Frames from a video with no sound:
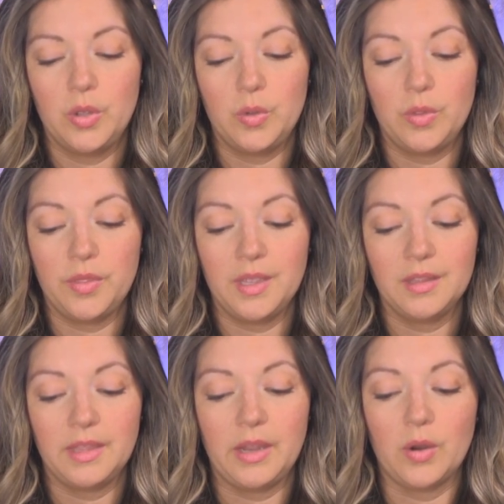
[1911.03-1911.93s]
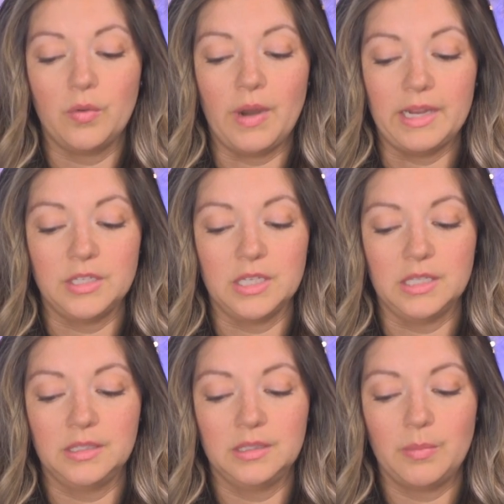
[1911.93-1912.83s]
who think they are
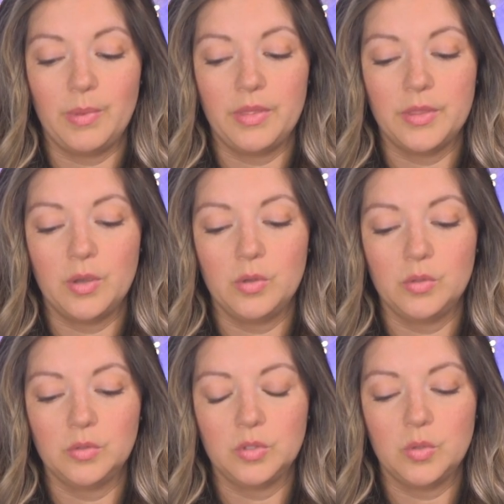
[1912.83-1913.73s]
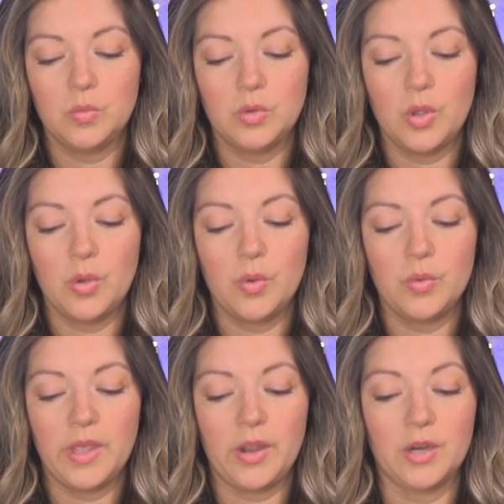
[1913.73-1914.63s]
righteous, but those who know
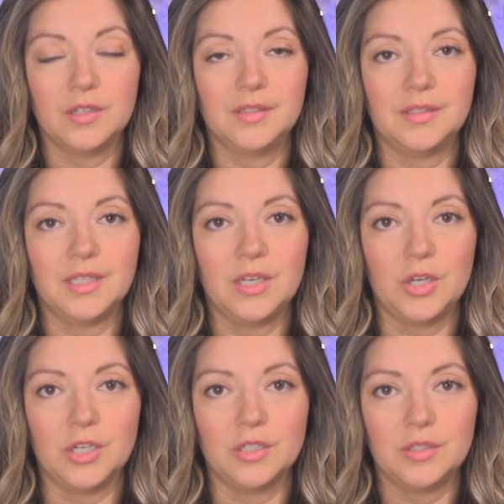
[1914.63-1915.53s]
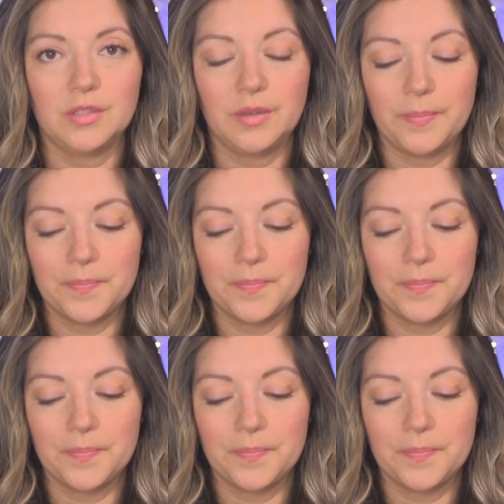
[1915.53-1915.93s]
they are sinners.